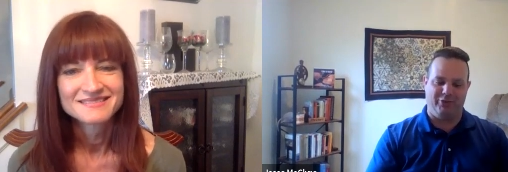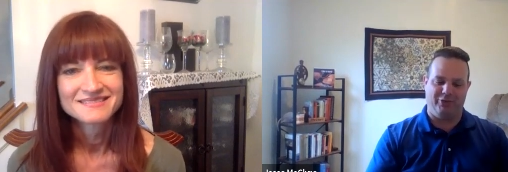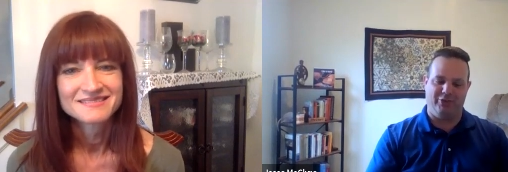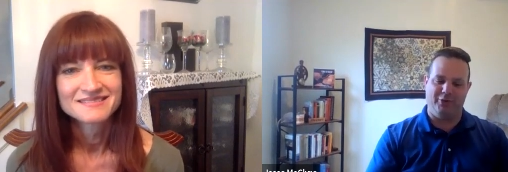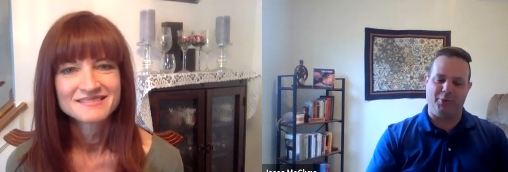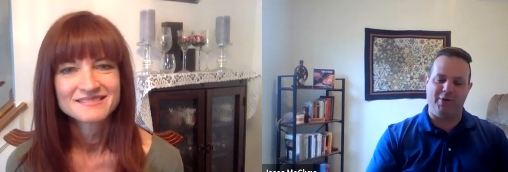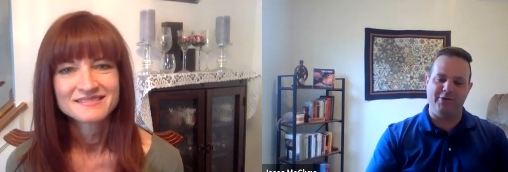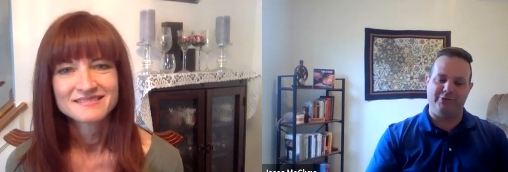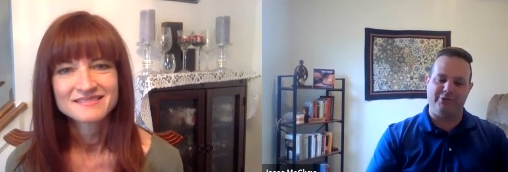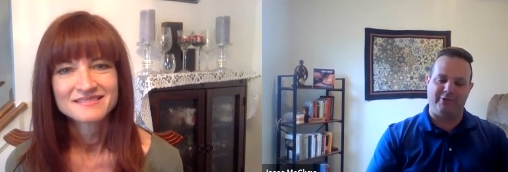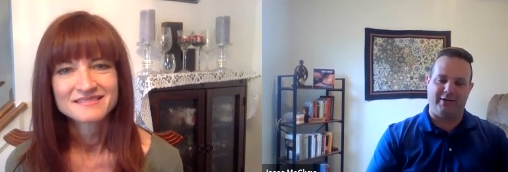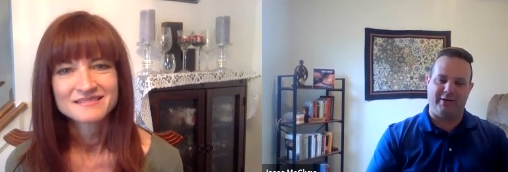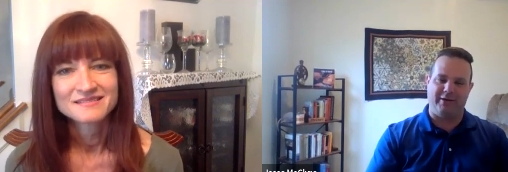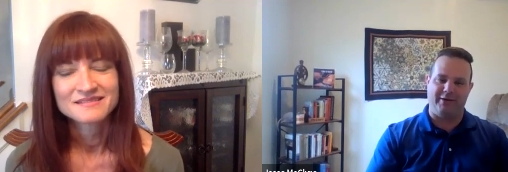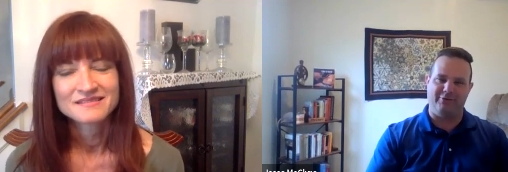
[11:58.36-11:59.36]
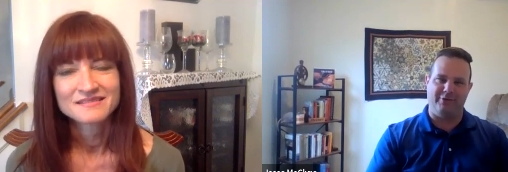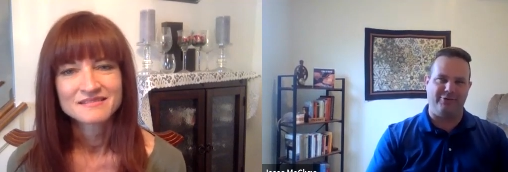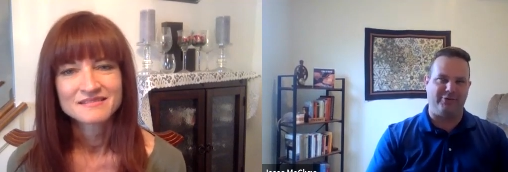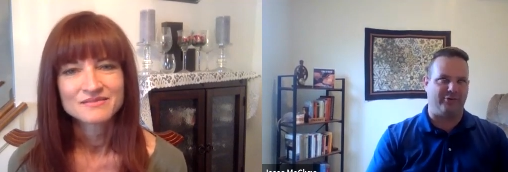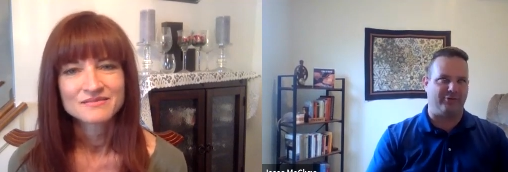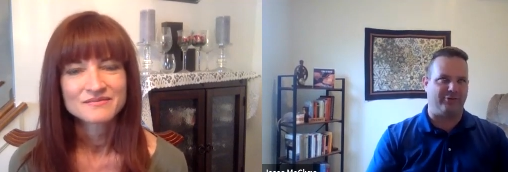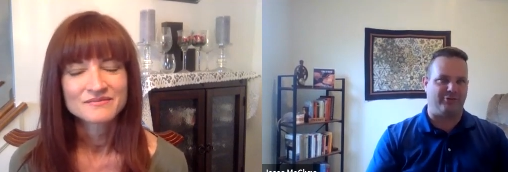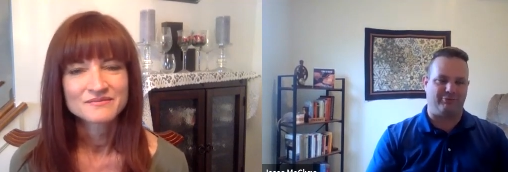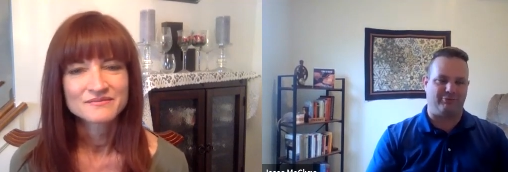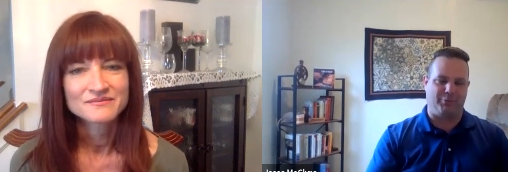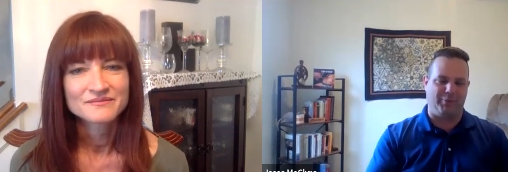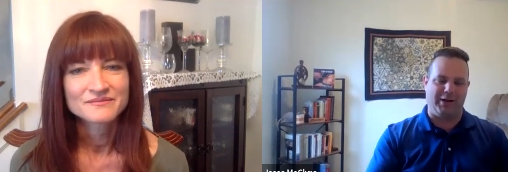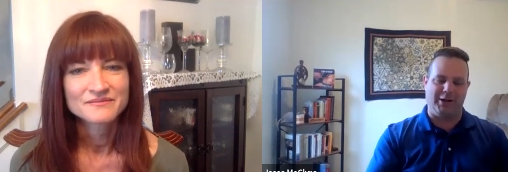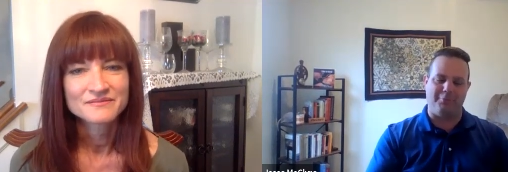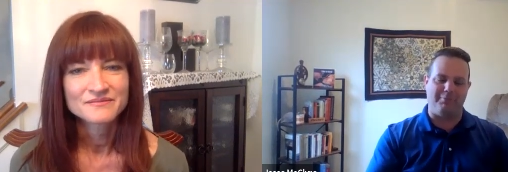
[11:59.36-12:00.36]
Speaker 1: there was uh, research
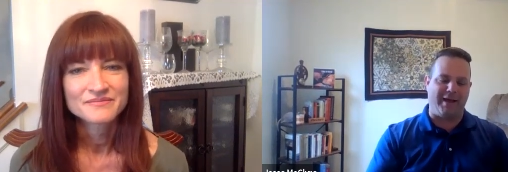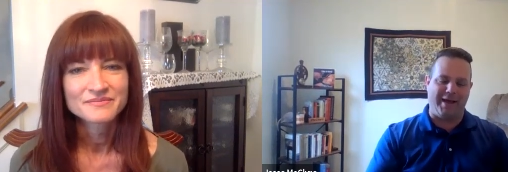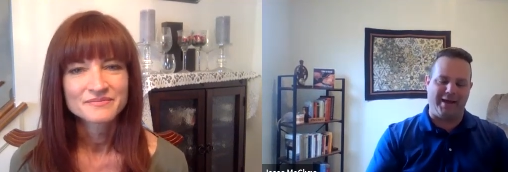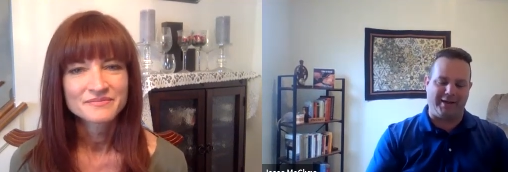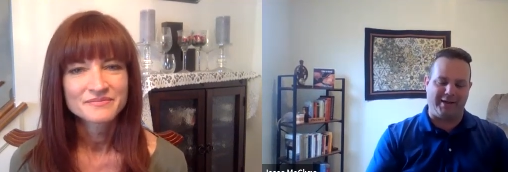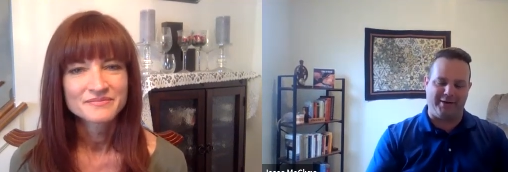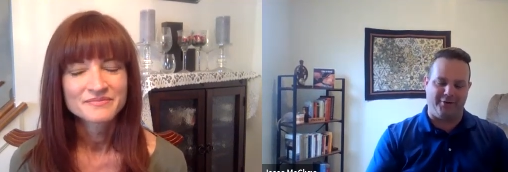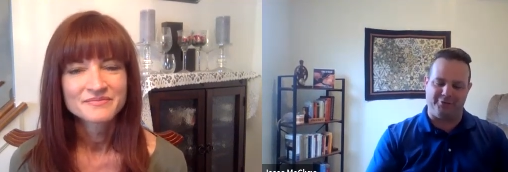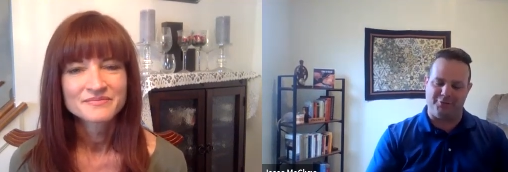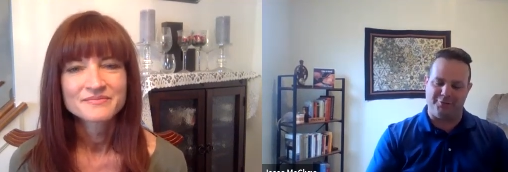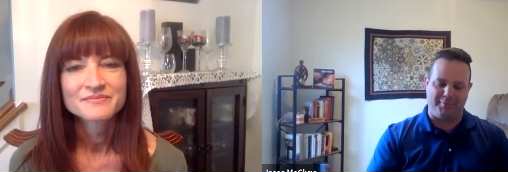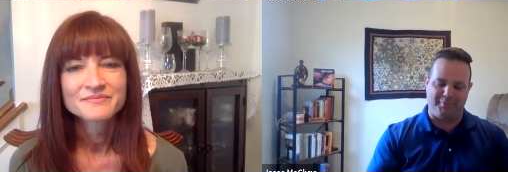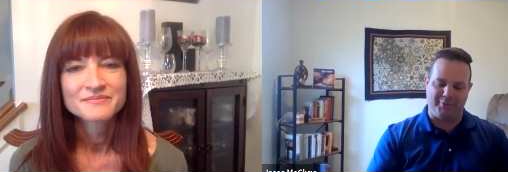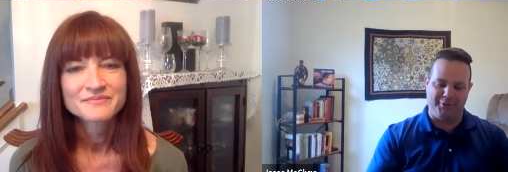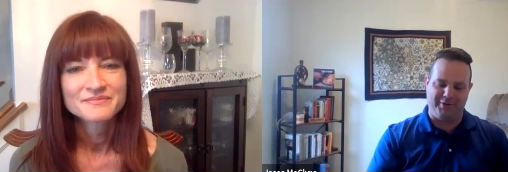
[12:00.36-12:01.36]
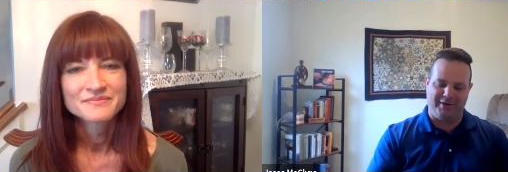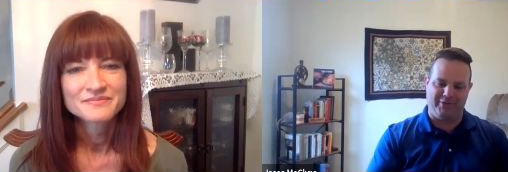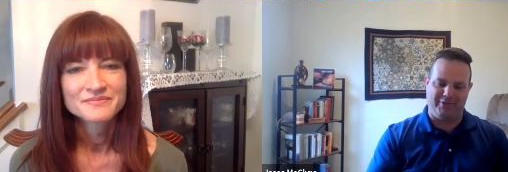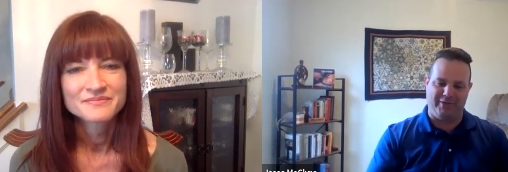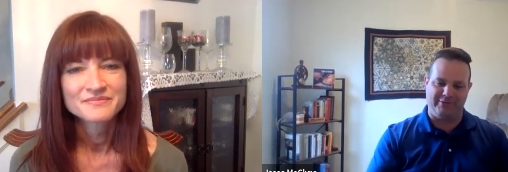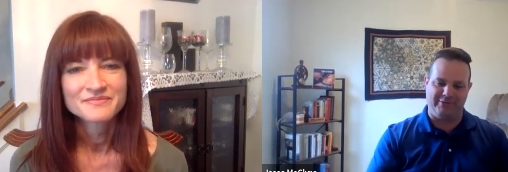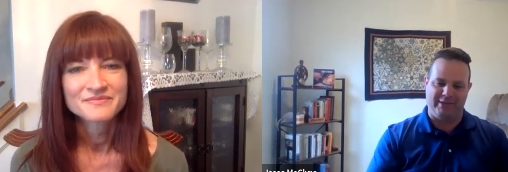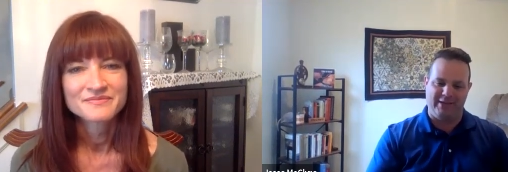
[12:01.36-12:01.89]
a while back. I don't remember who did this,